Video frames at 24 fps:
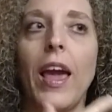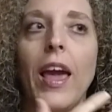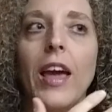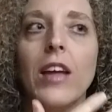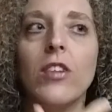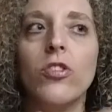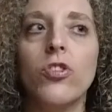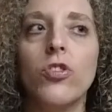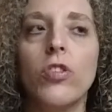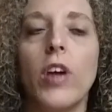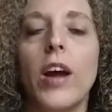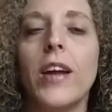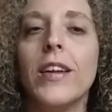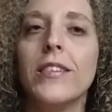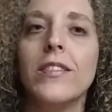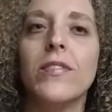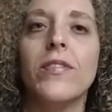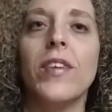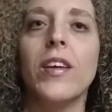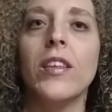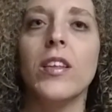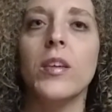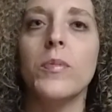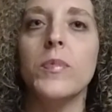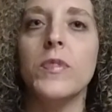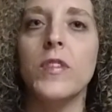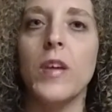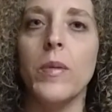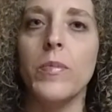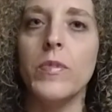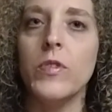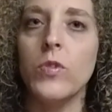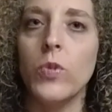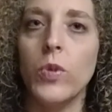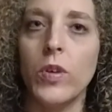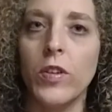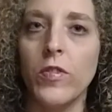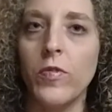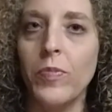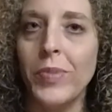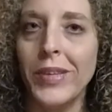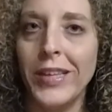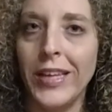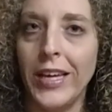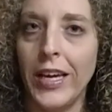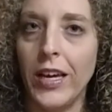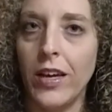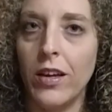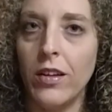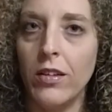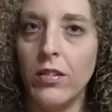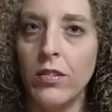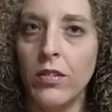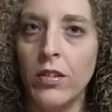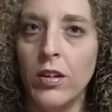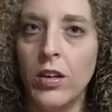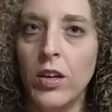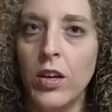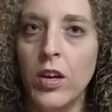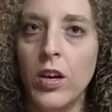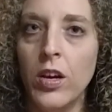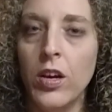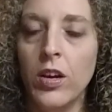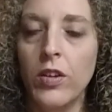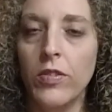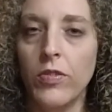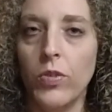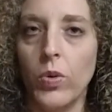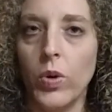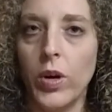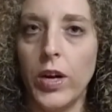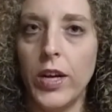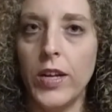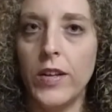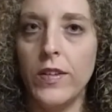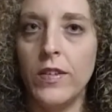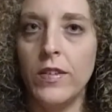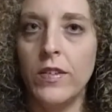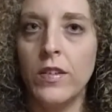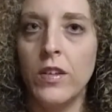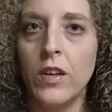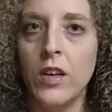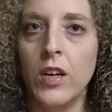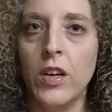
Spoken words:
and try to develop some sort of plan for it.